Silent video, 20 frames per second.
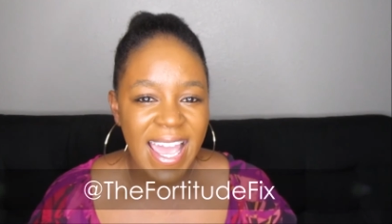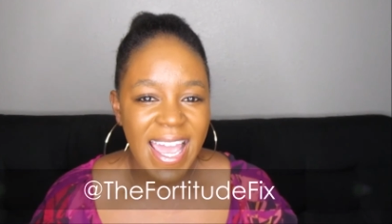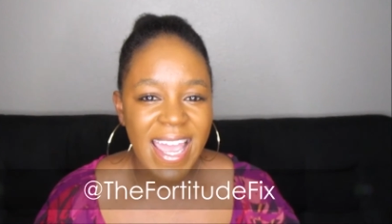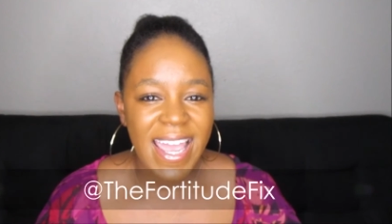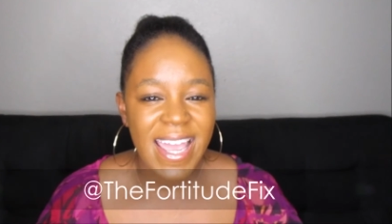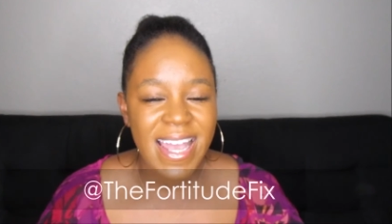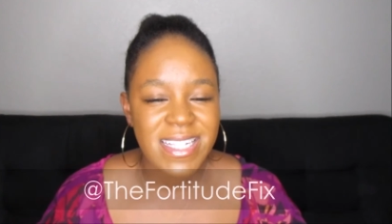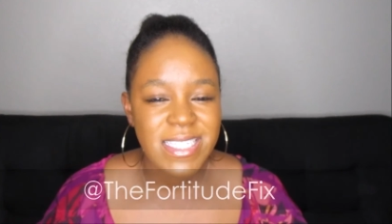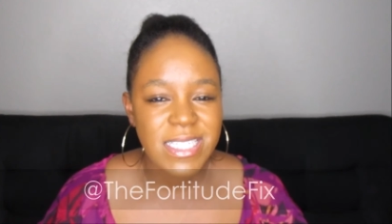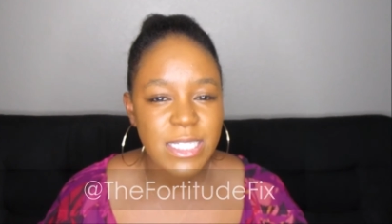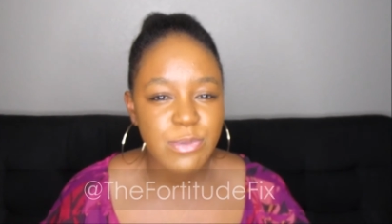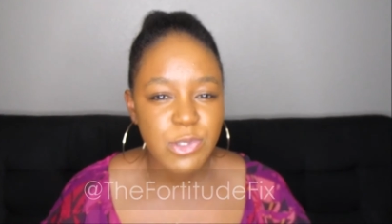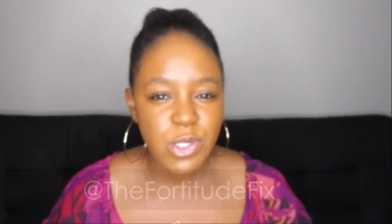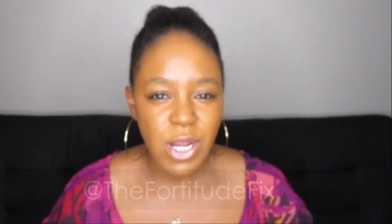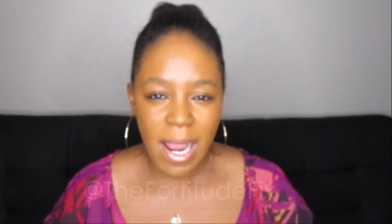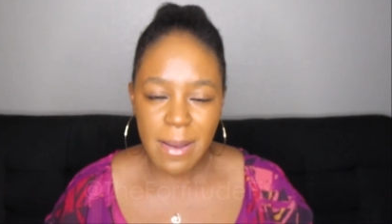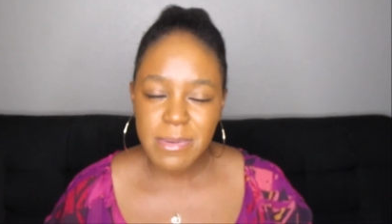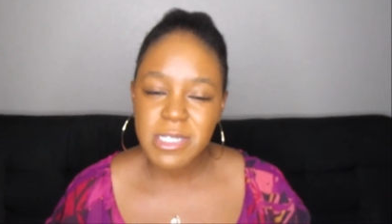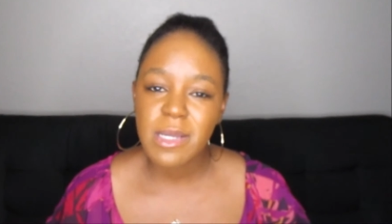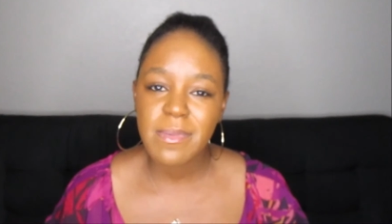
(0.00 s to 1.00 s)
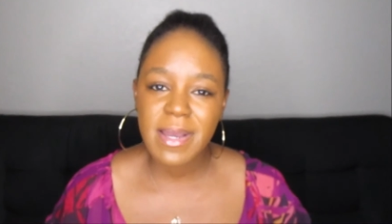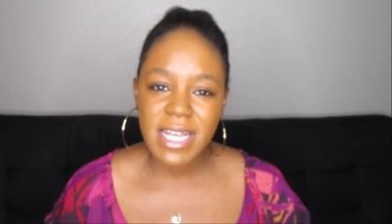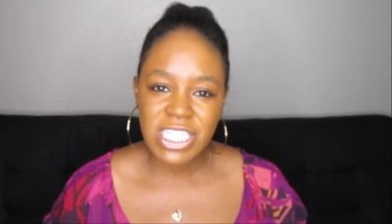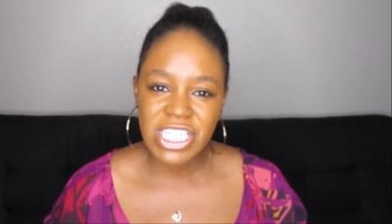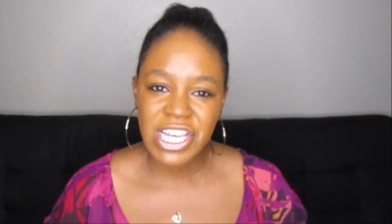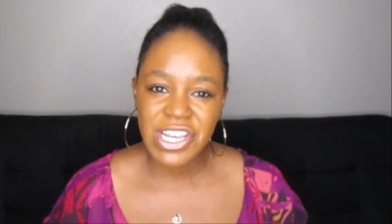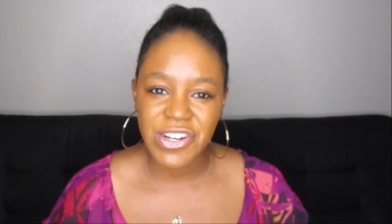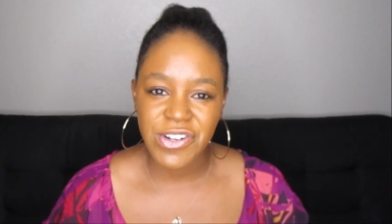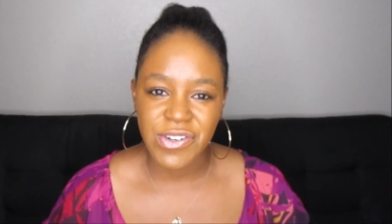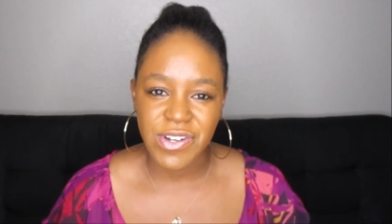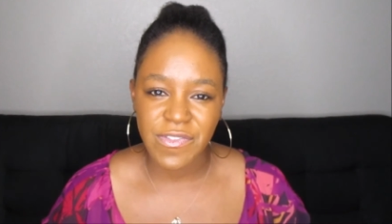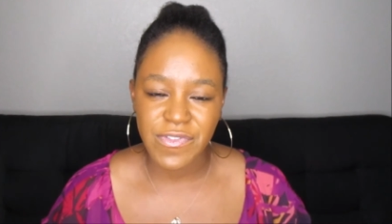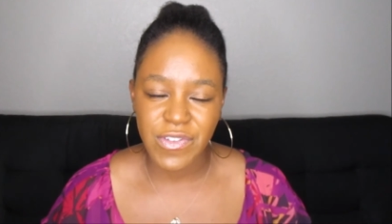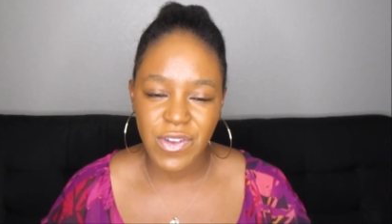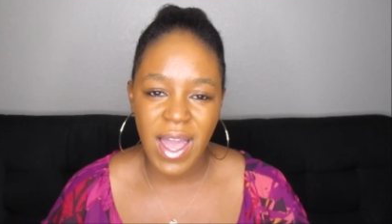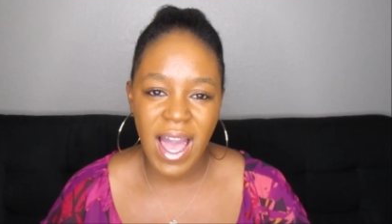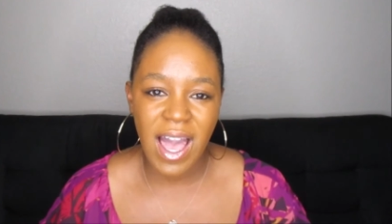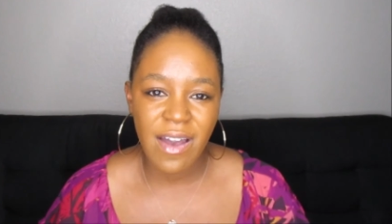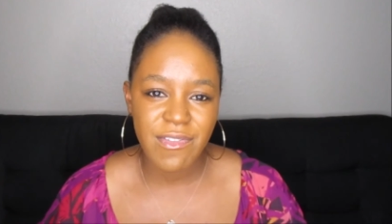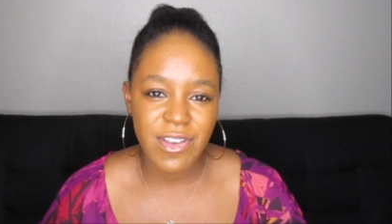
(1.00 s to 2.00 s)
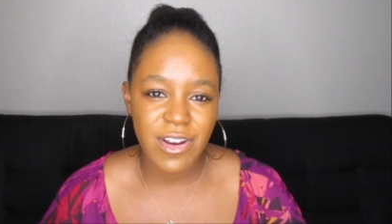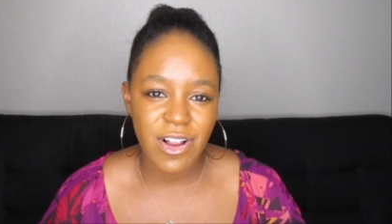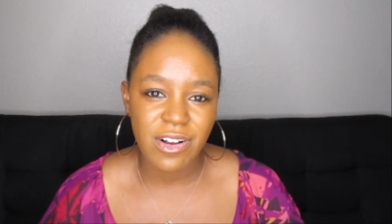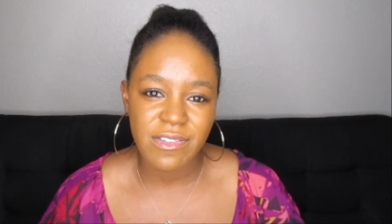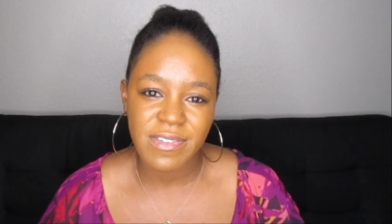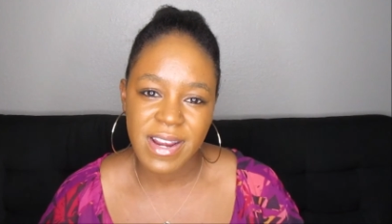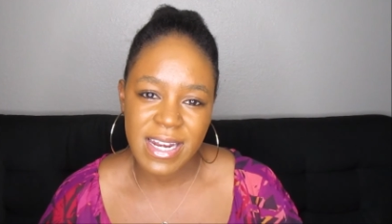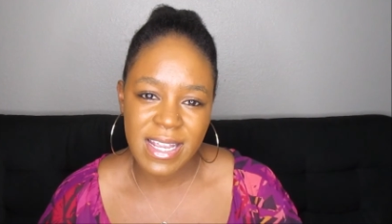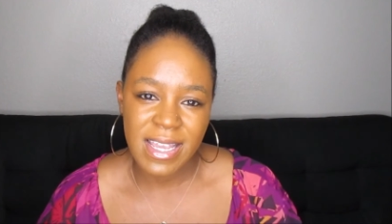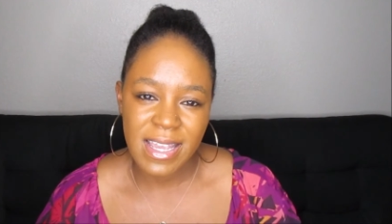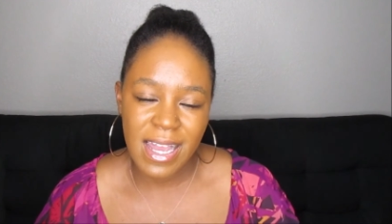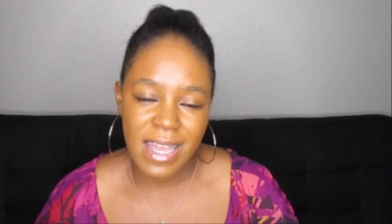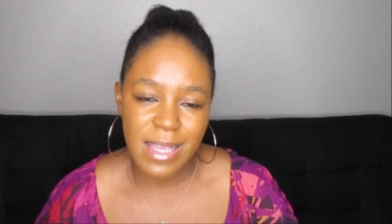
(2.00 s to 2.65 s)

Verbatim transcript: and subscribe to my channel if you haven't already.